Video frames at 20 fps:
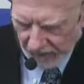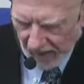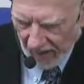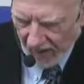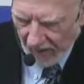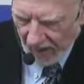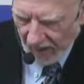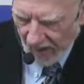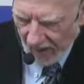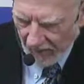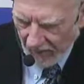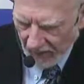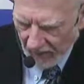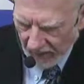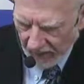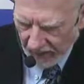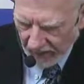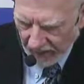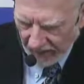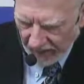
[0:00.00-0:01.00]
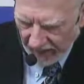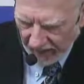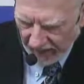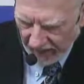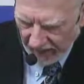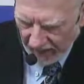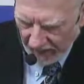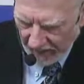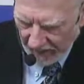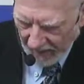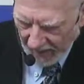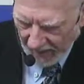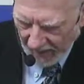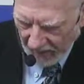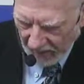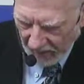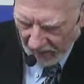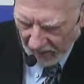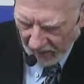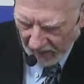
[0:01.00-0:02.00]
I'm going to try to get a
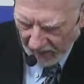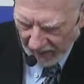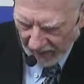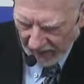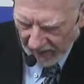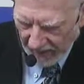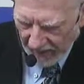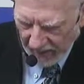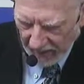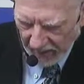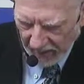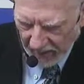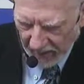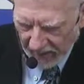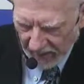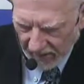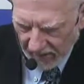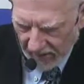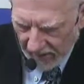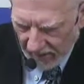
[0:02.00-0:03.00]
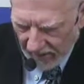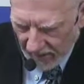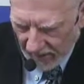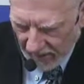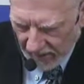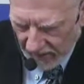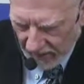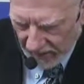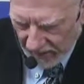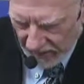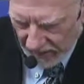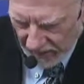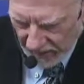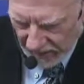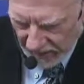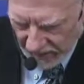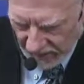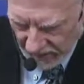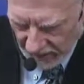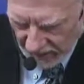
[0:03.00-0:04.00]
Bible open here. There's
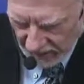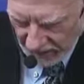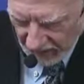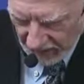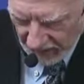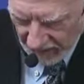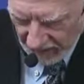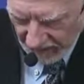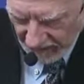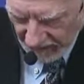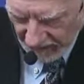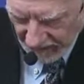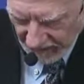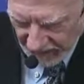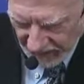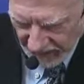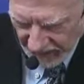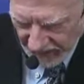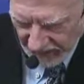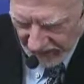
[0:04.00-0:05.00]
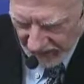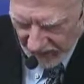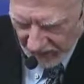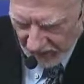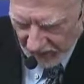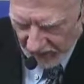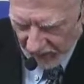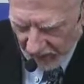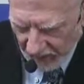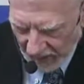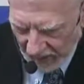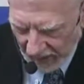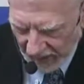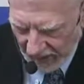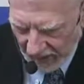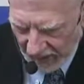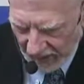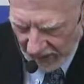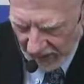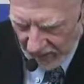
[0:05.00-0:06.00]
a little differences here between
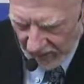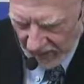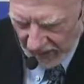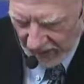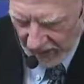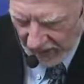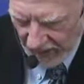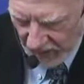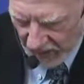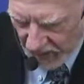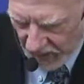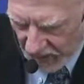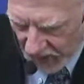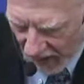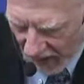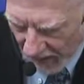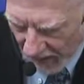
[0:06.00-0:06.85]
the complete Jewish Bible